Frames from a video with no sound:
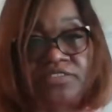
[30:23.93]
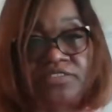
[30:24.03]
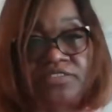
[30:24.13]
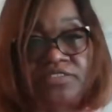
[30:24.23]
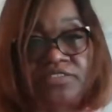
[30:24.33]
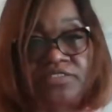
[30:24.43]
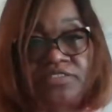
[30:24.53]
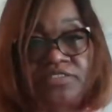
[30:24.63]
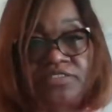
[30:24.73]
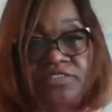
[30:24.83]
And in the
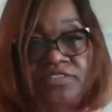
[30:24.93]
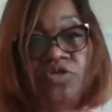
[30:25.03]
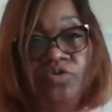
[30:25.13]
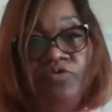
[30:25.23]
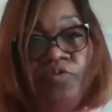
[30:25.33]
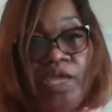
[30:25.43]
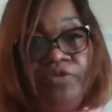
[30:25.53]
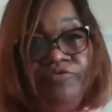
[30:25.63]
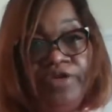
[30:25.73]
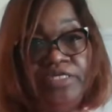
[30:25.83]
post, I shown a
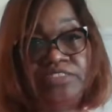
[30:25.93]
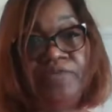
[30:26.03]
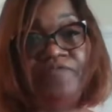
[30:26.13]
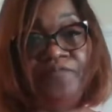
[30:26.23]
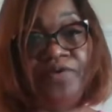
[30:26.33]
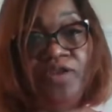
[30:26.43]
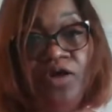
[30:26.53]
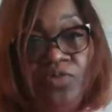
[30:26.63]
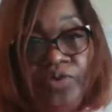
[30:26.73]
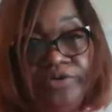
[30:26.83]
red ring, say for better
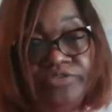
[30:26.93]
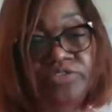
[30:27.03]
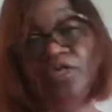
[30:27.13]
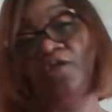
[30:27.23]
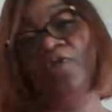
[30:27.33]
or worse.